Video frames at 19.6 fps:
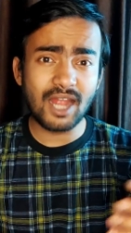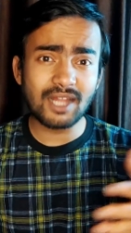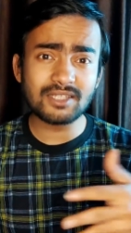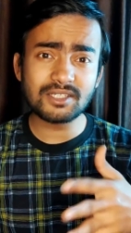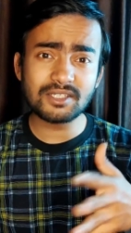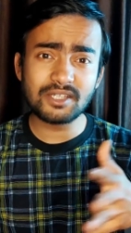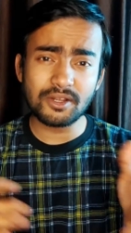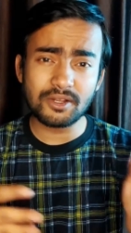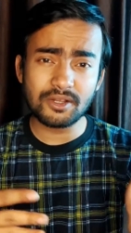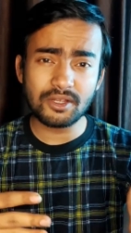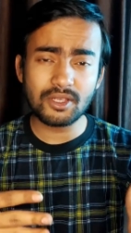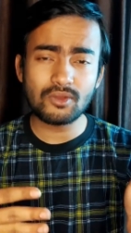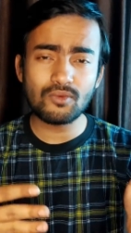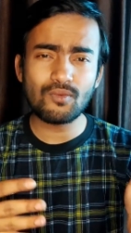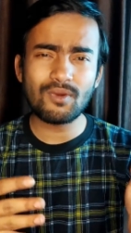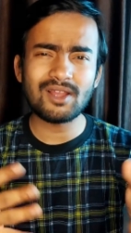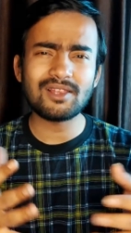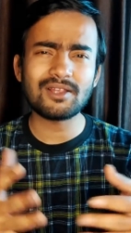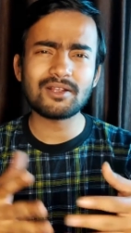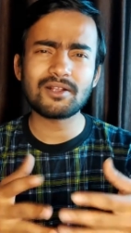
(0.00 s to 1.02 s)
and steering
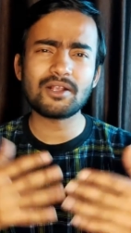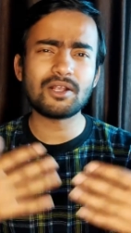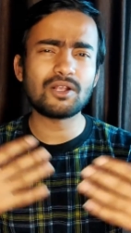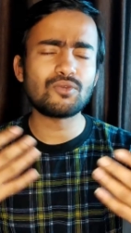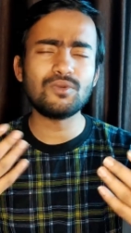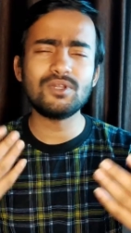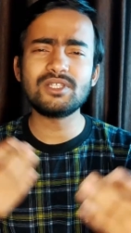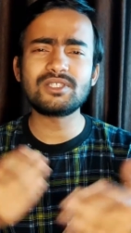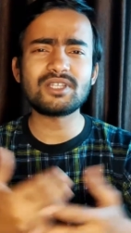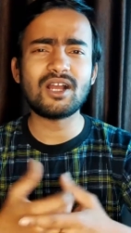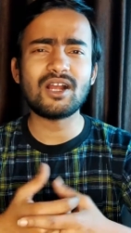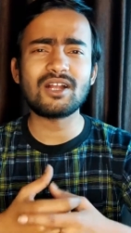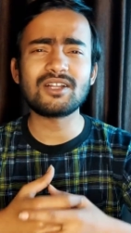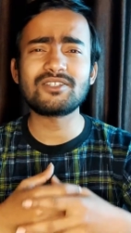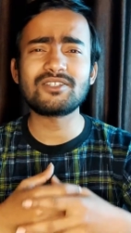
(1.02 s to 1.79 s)
while the rear wheels are